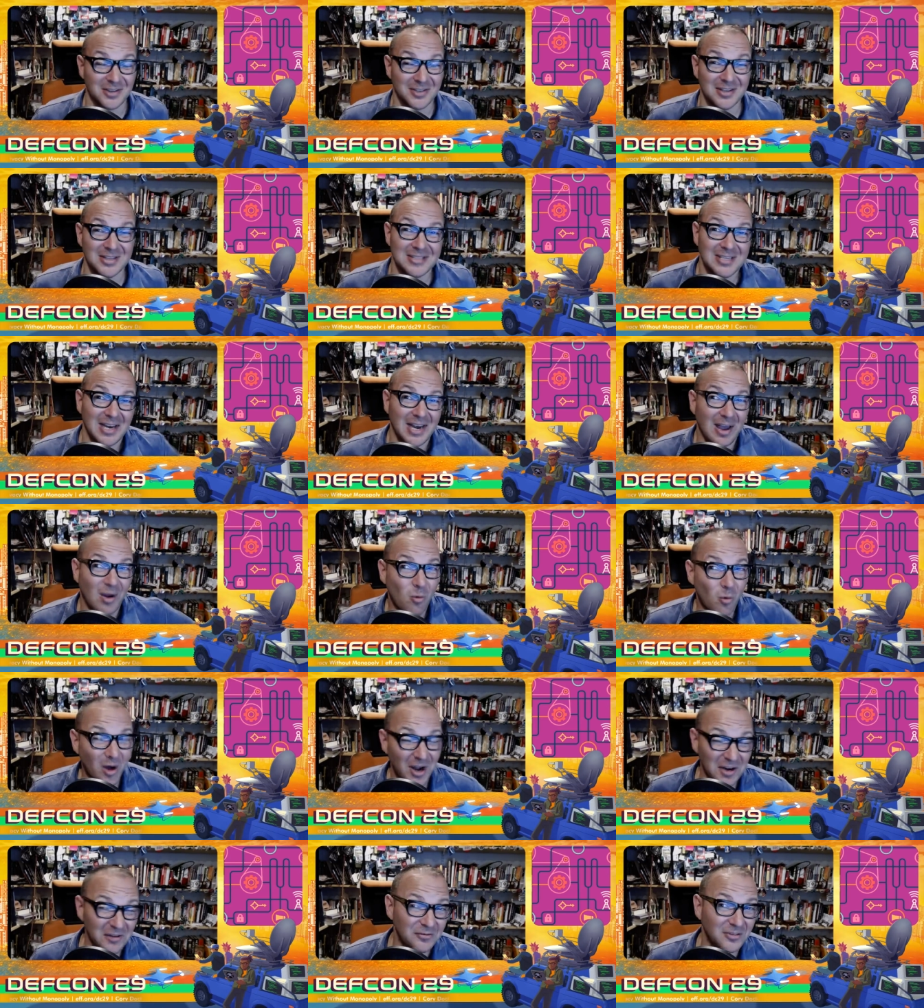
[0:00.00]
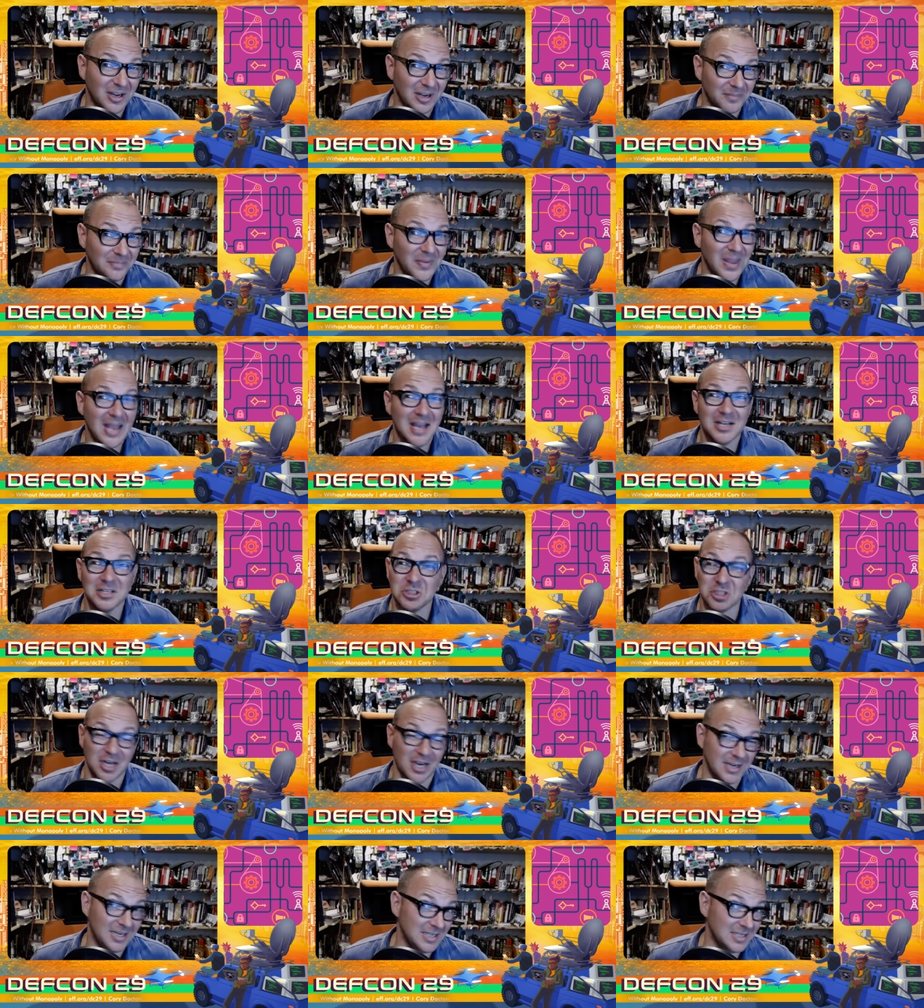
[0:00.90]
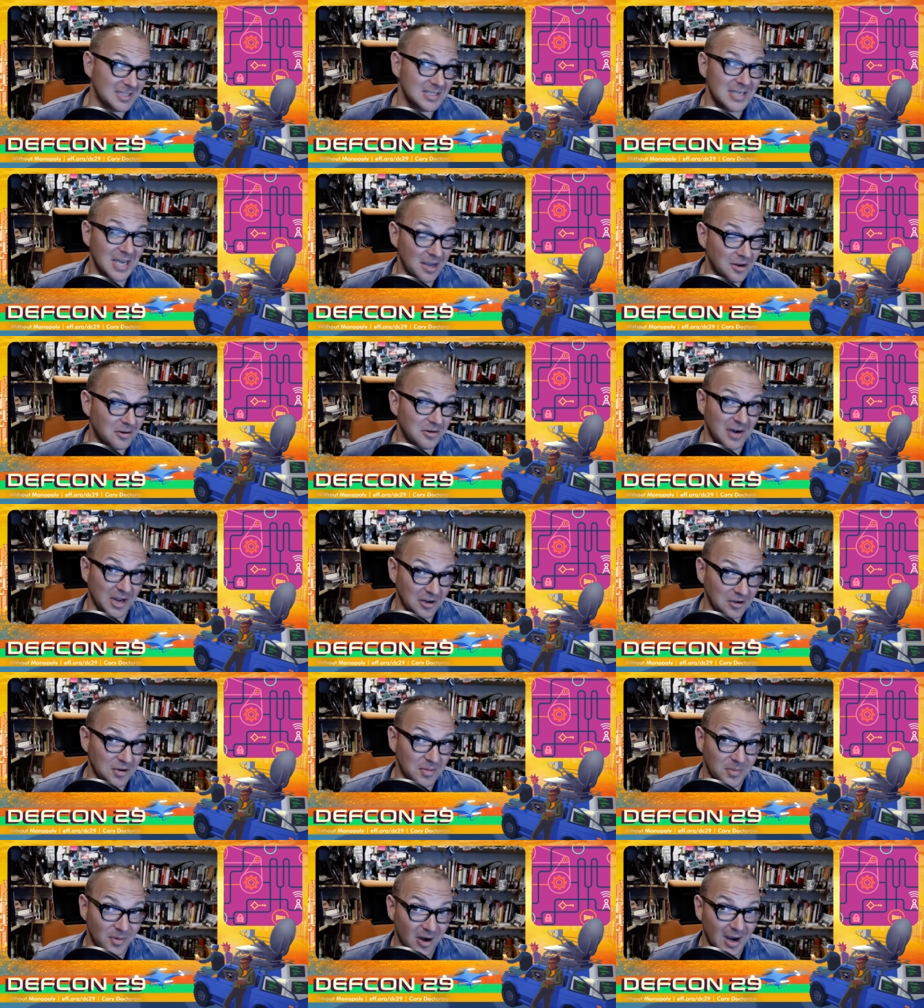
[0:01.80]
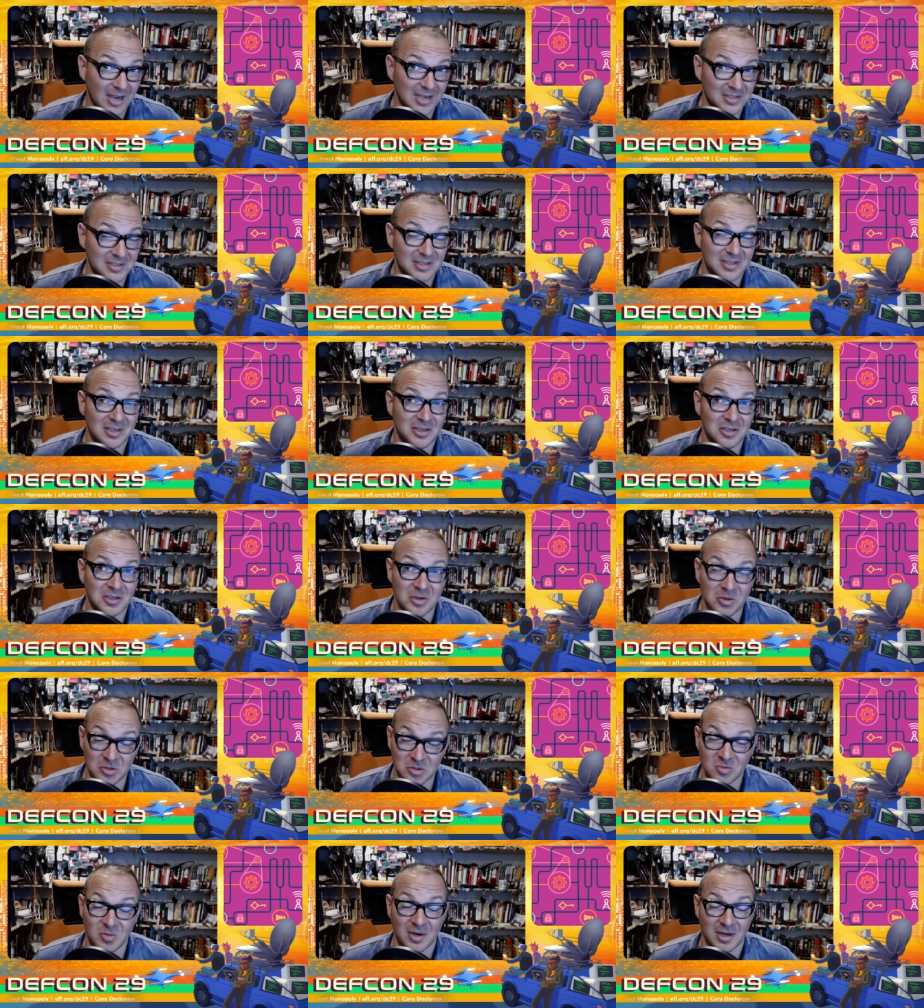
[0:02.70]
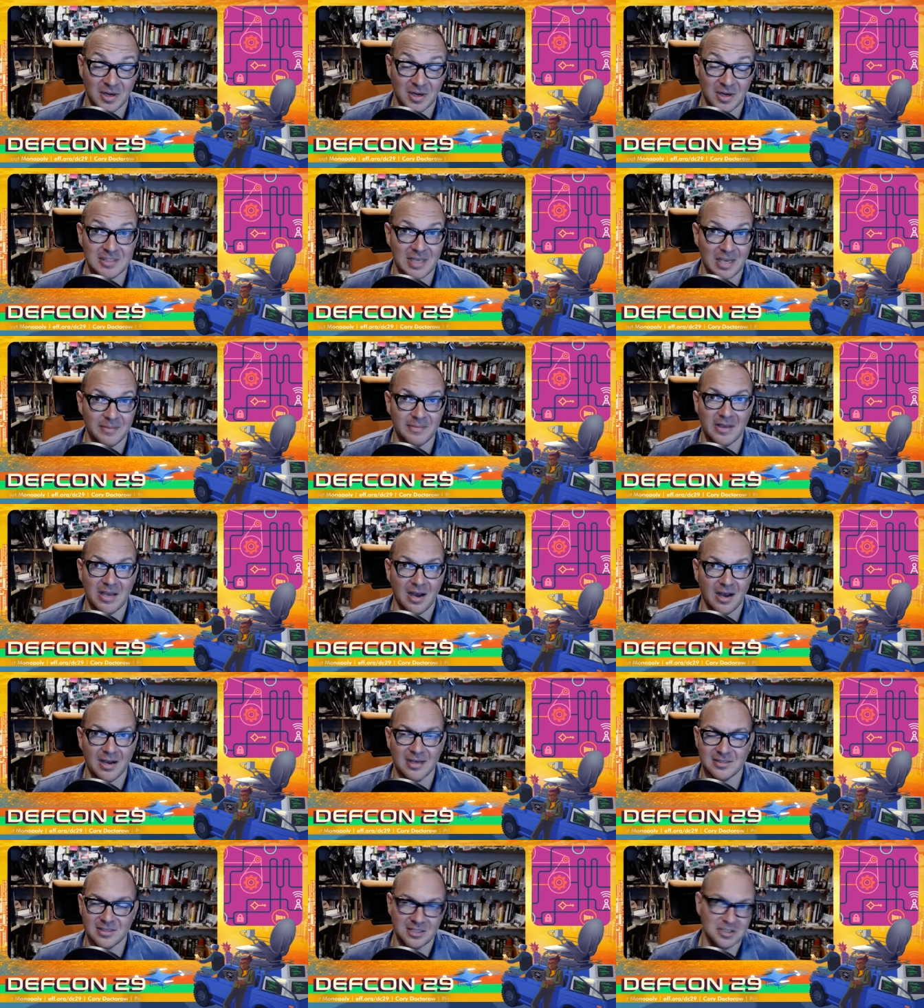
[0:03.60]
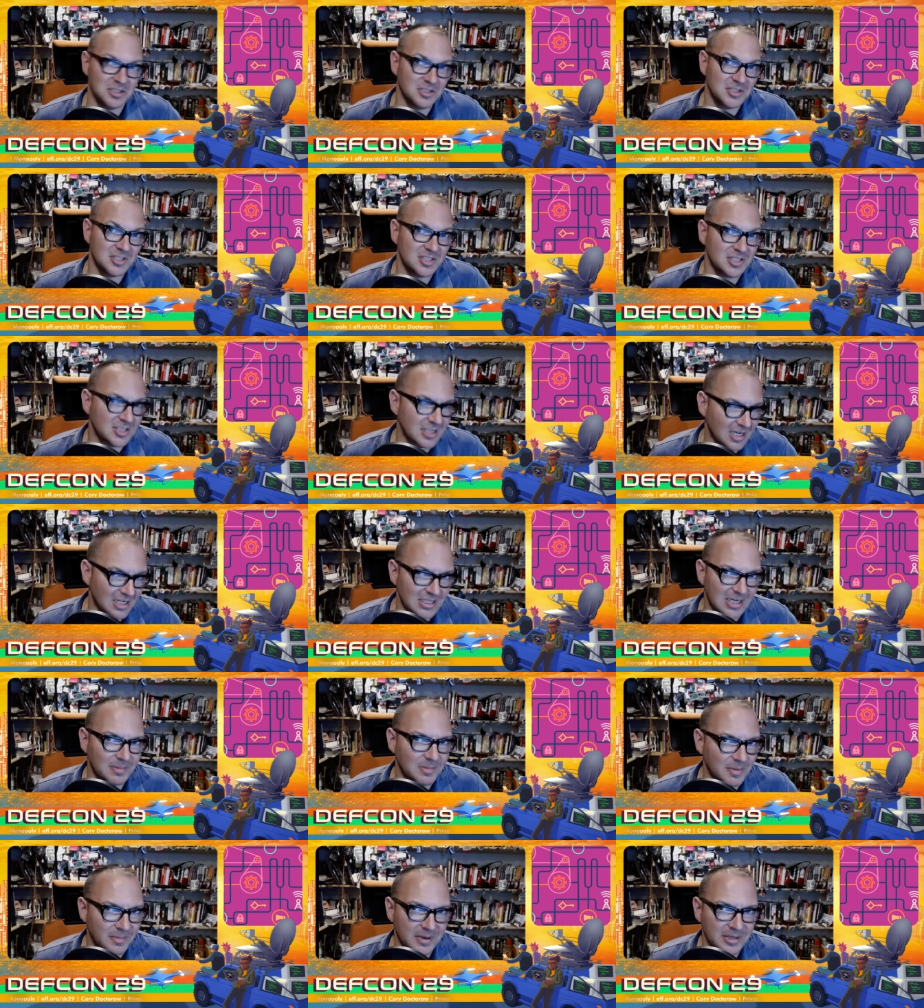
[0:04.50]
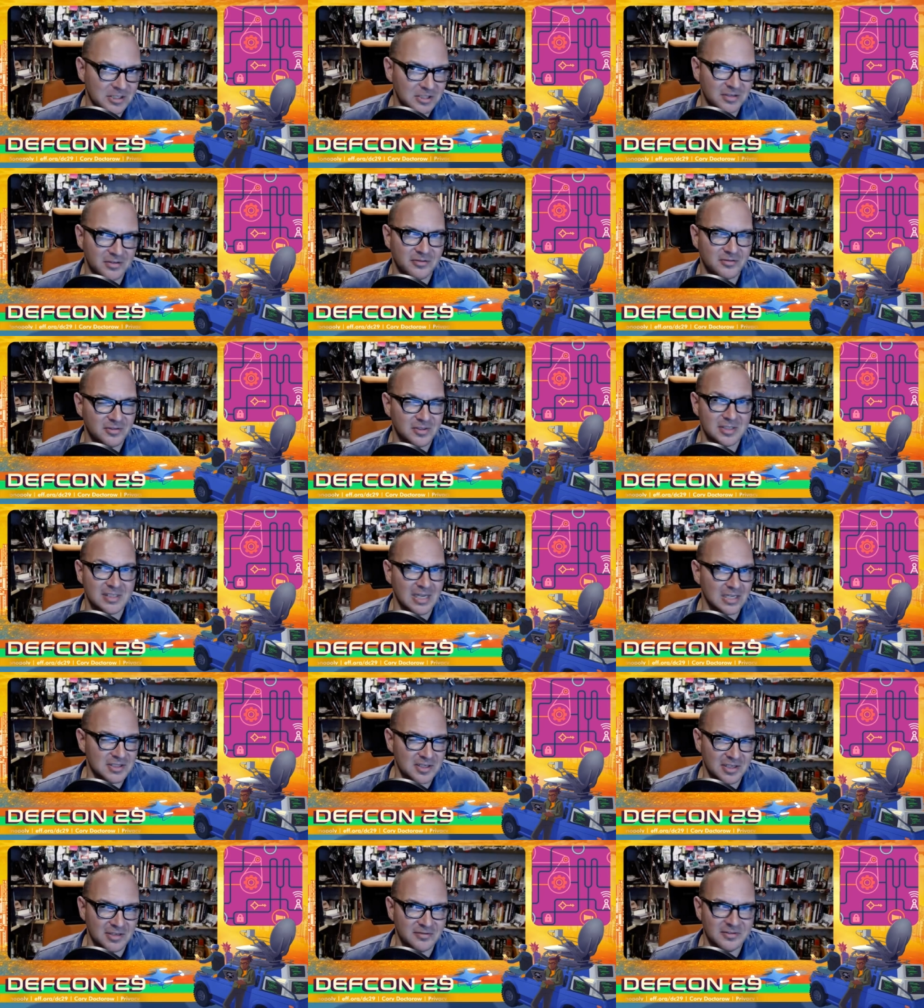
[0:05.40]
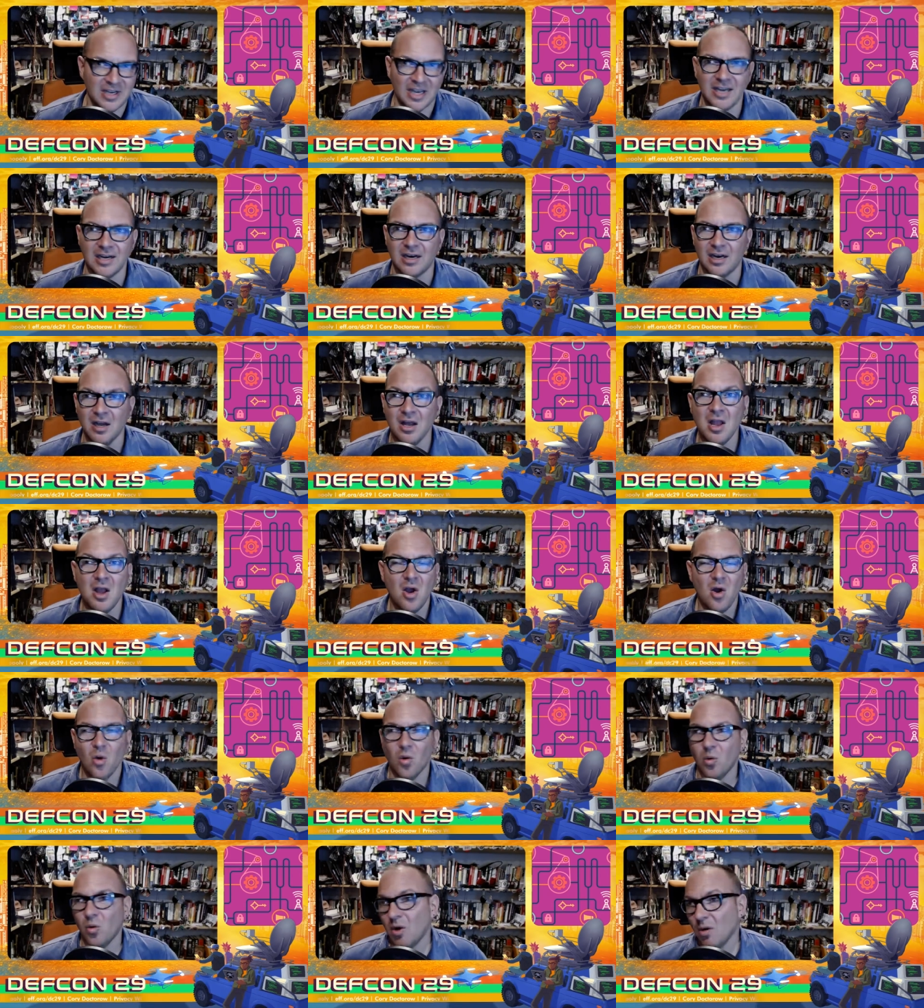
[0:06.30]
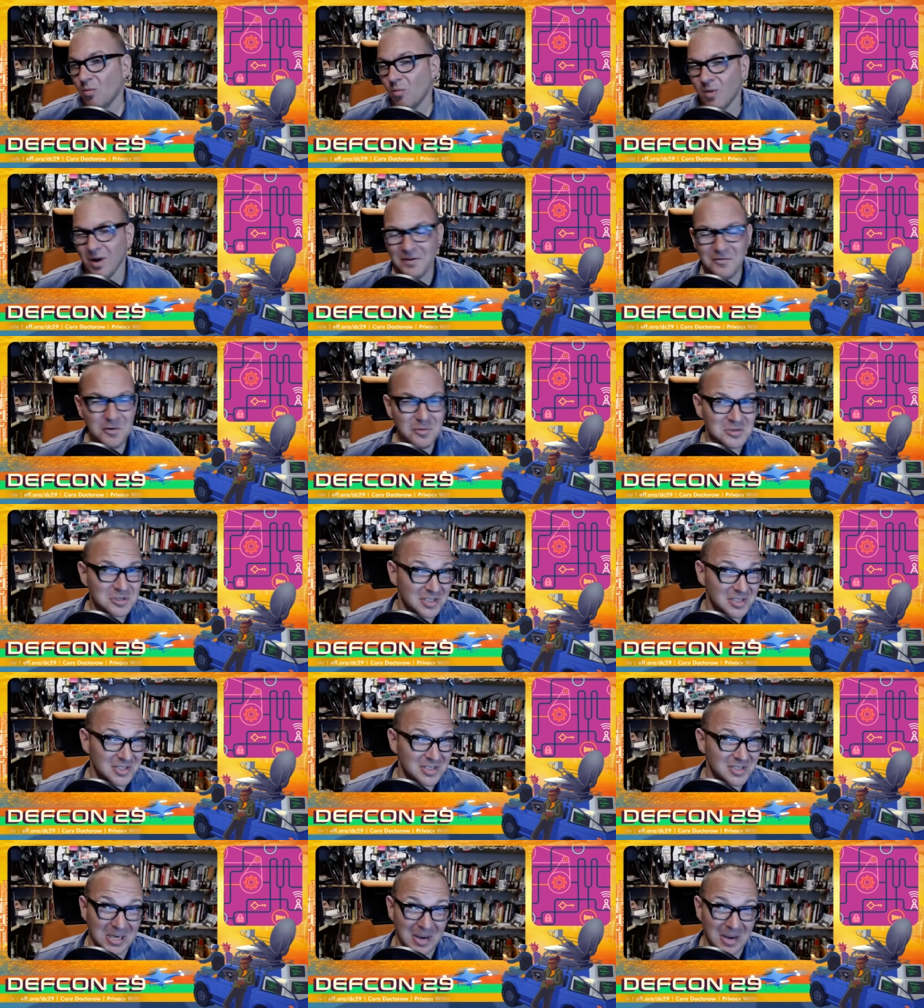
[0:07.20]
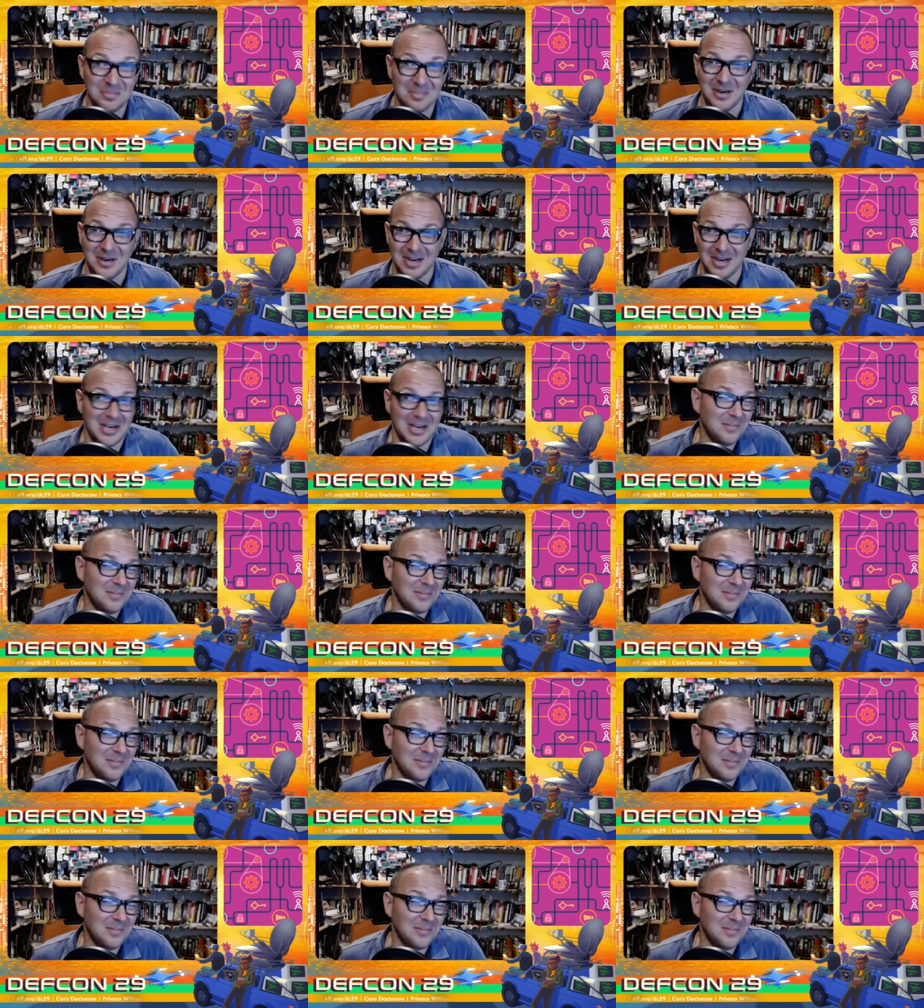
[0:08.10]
They said, like, what if a Chinese state-owned enterprise used one of these APIs and just sucked up a bunch of sensitive data? Or what if it was just a company